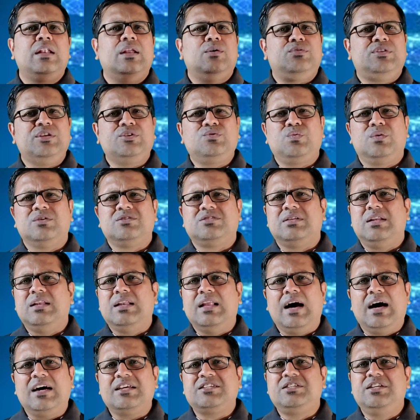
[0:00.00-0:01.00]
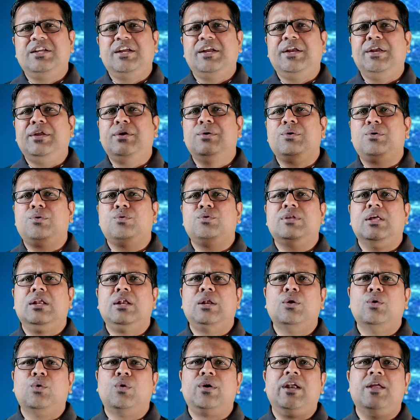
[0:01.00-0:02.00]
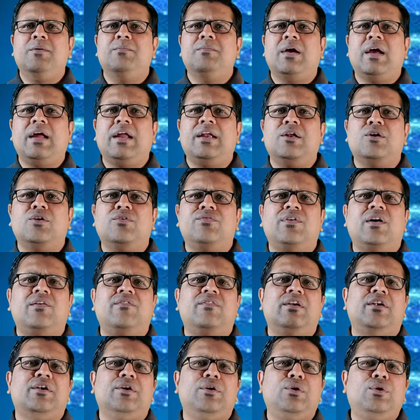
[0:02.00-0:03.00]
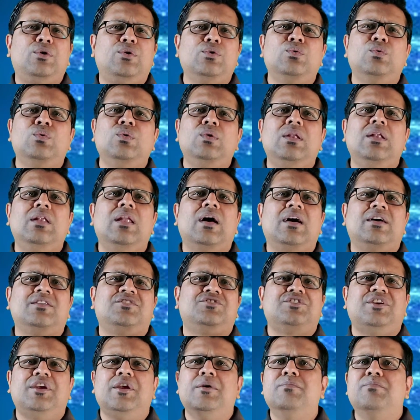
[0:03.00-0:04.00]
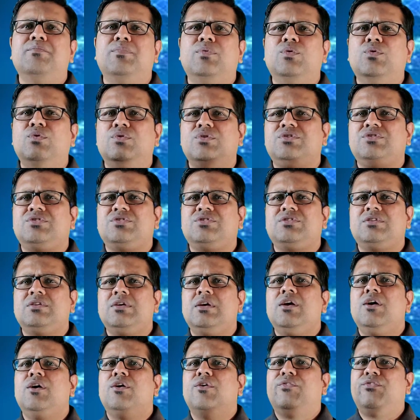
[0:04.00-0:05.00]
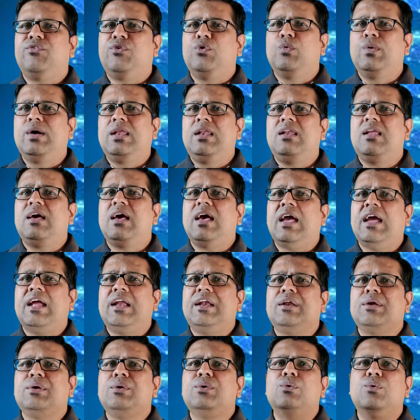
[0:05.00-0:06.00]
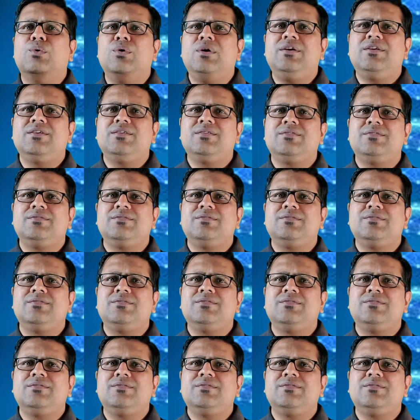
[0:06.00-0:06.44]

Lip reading: Now, this was largely due to the low demand of our two large imports, fuel and gold.